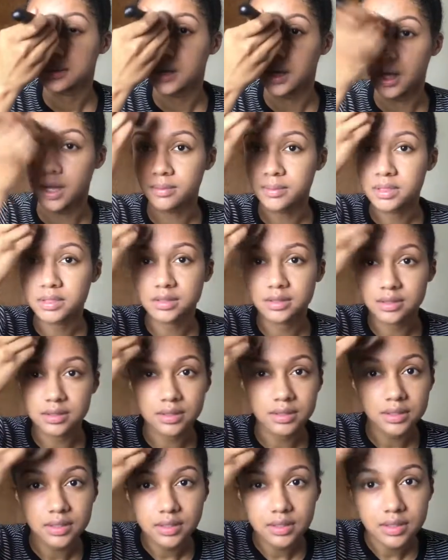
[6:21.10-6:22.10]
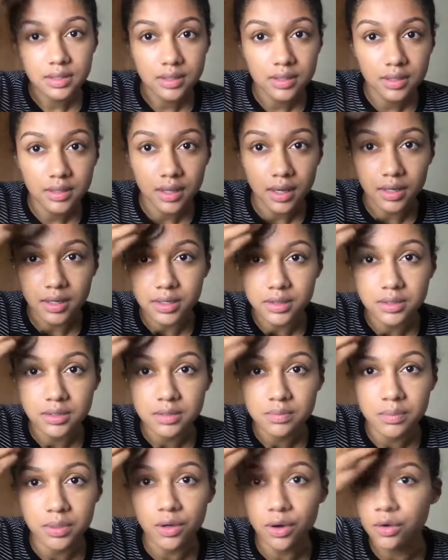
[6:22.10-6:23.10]
Almost done. Get
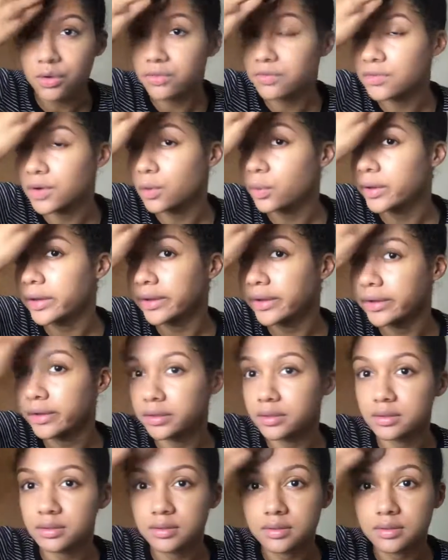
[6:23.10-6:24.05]
this big old forehead.